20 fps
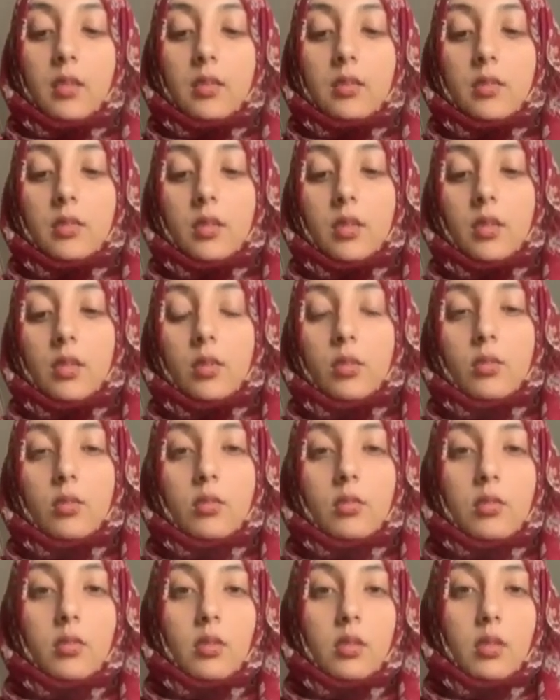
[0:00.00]
So
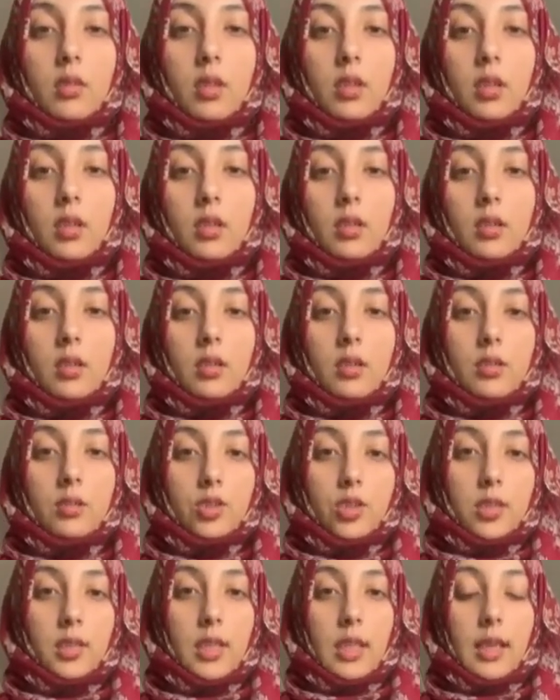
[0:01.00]

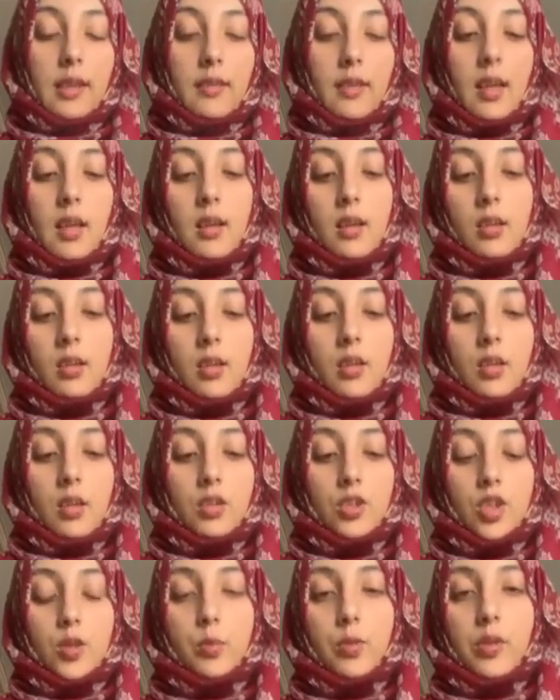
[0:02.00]
just like that,
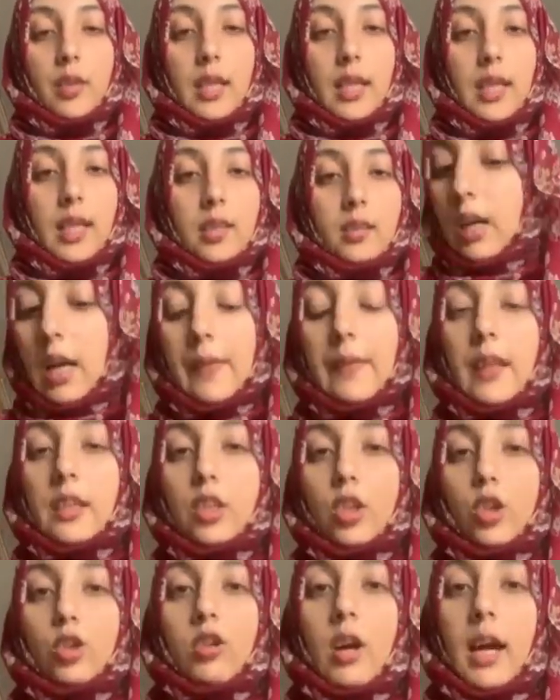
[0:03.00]
just put that in, and then
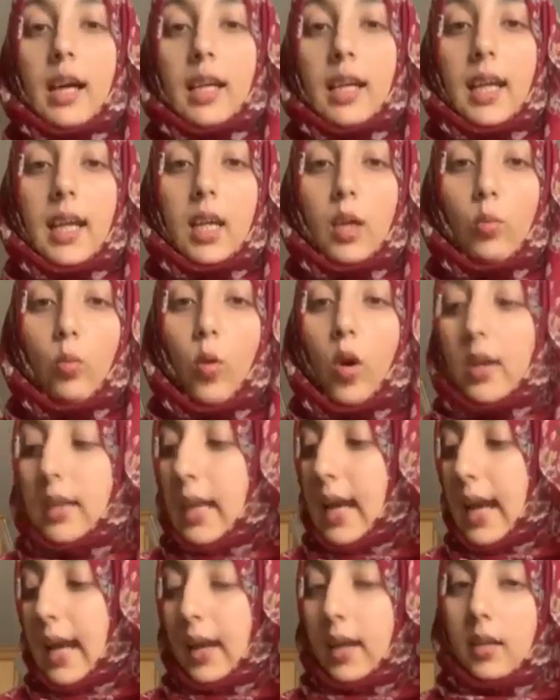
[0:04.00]
you crack in
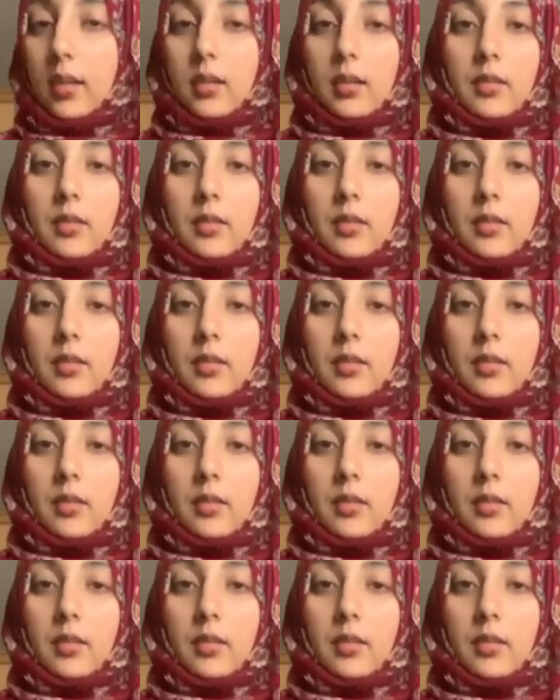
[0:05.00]
1 egg.